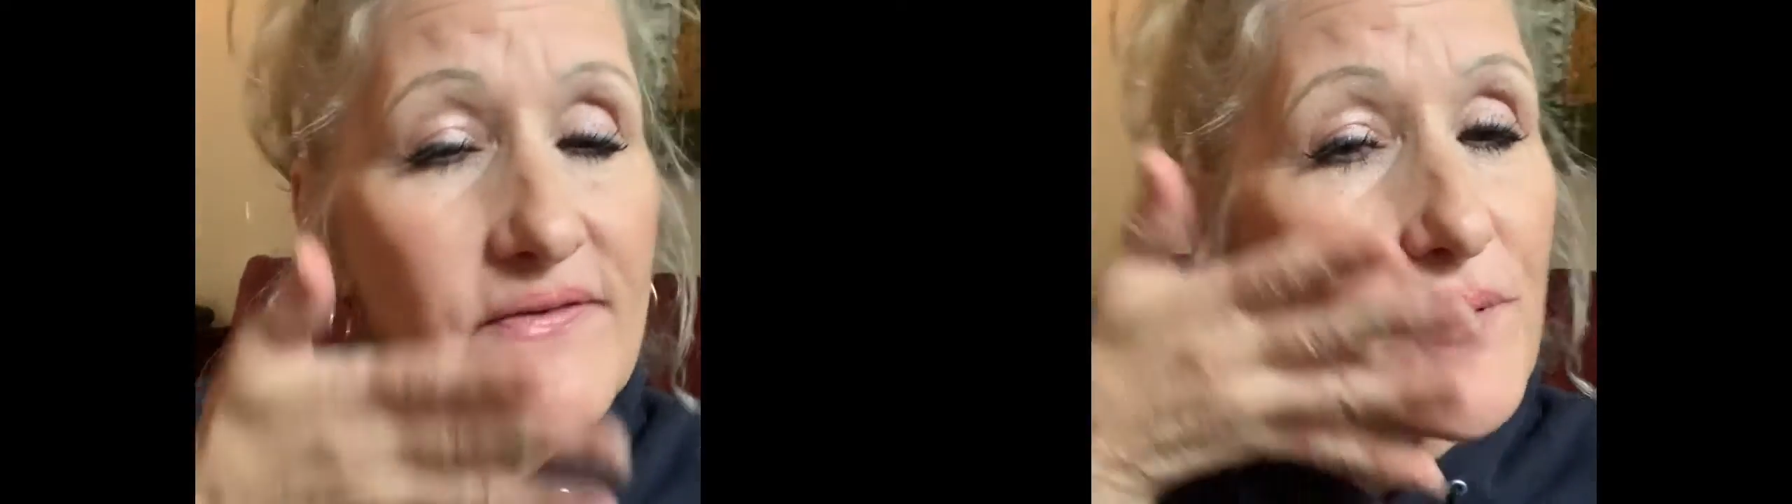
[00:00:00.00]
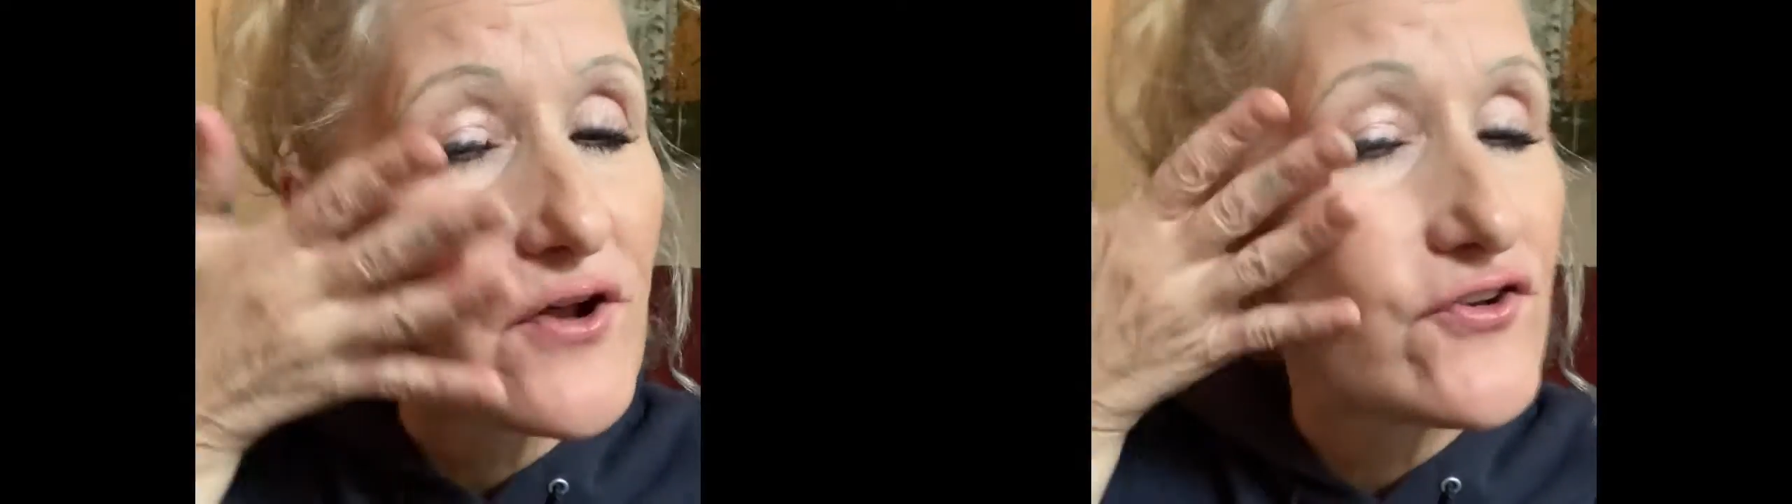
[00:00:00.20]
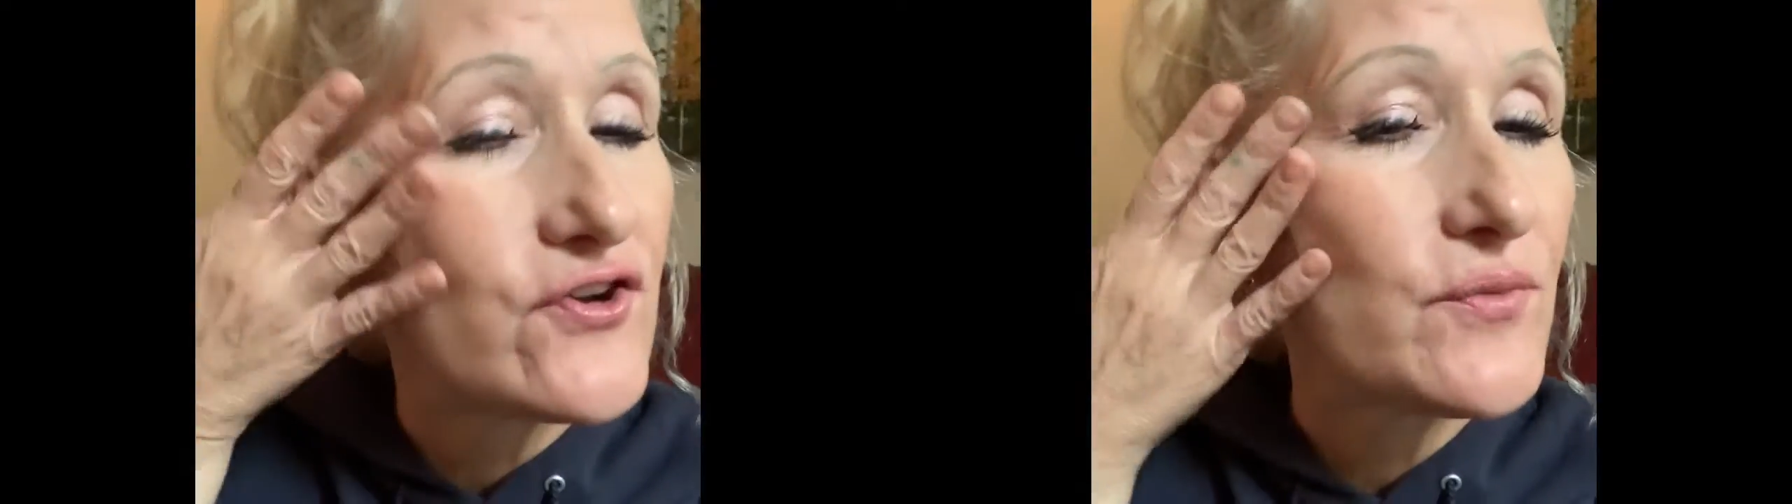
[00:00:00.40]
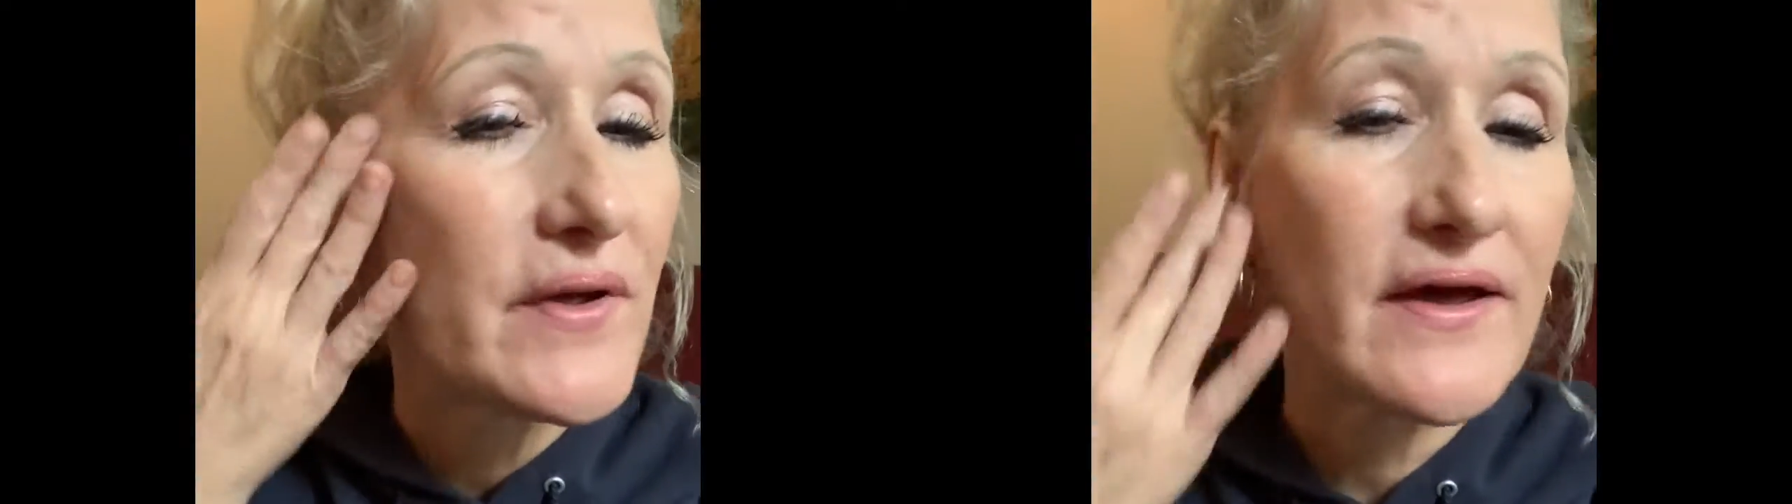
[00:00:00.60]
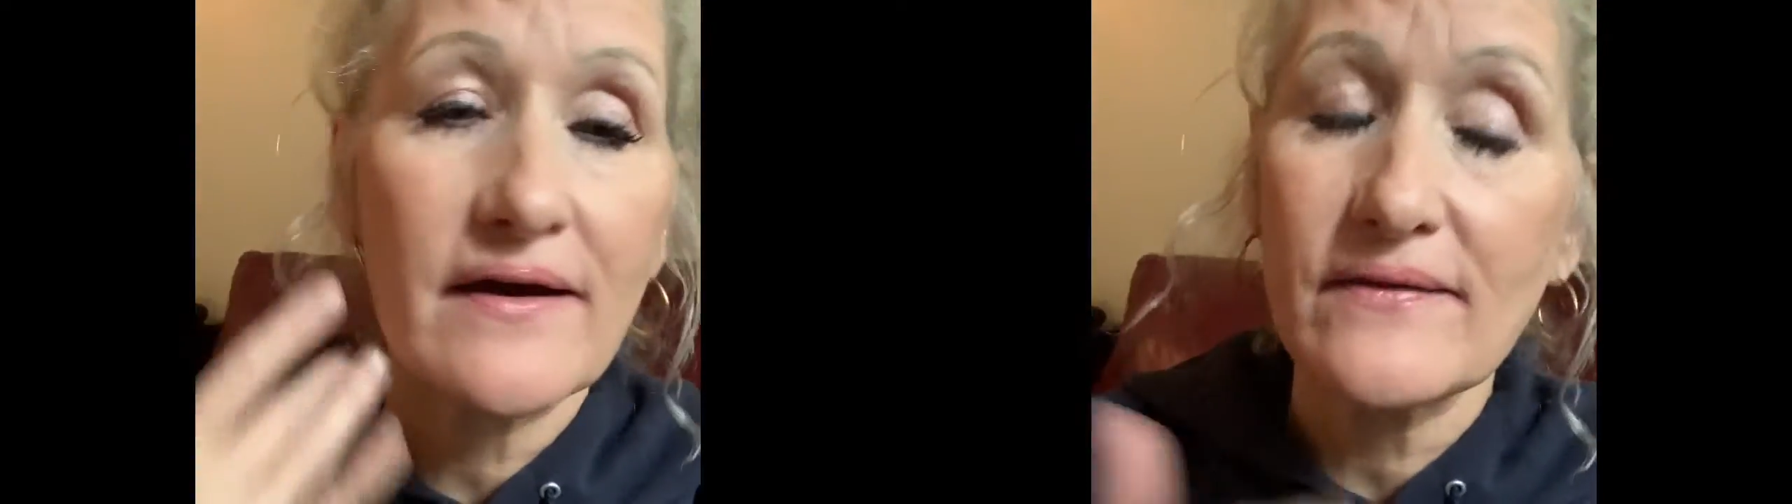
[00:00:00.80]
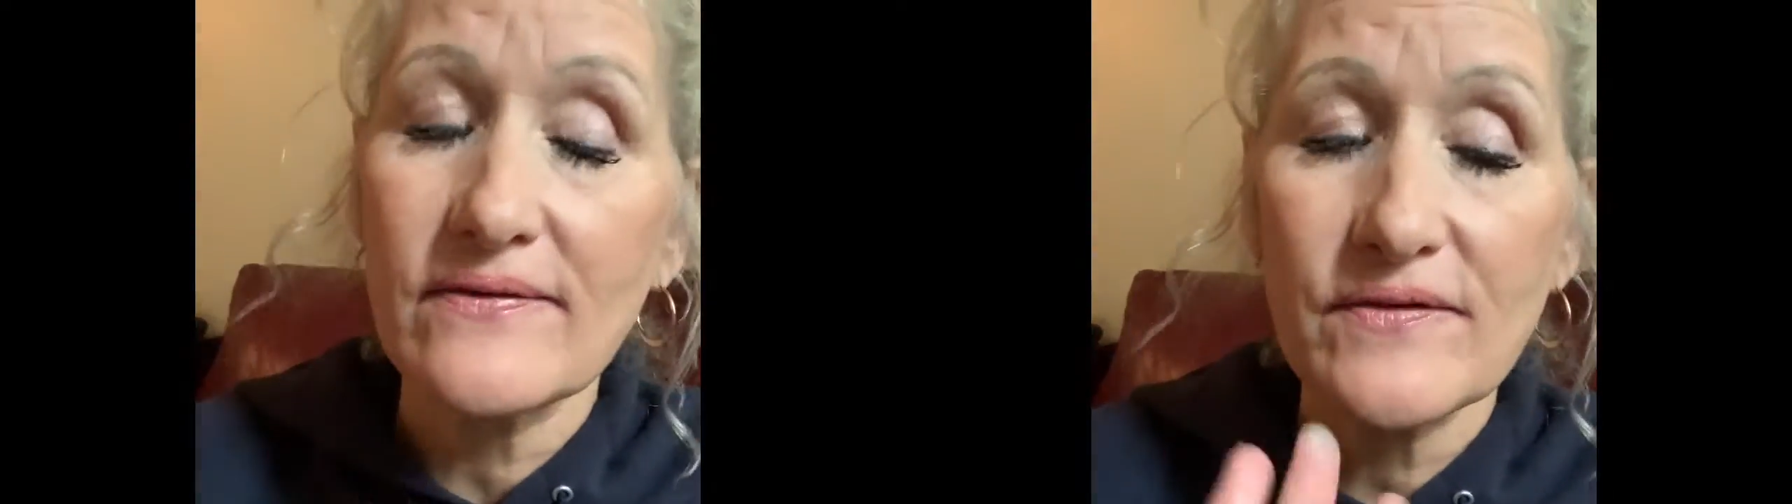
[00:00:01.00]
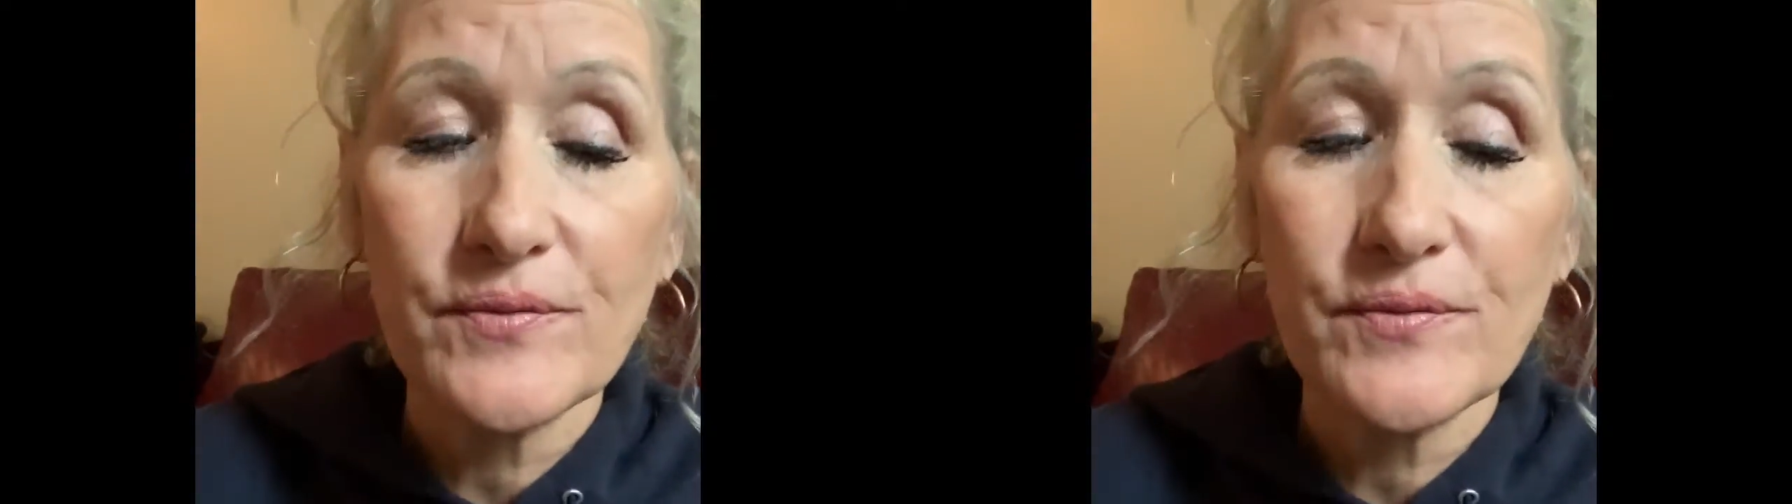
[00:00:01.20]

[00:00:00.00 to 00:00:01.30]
splashed it on my hands,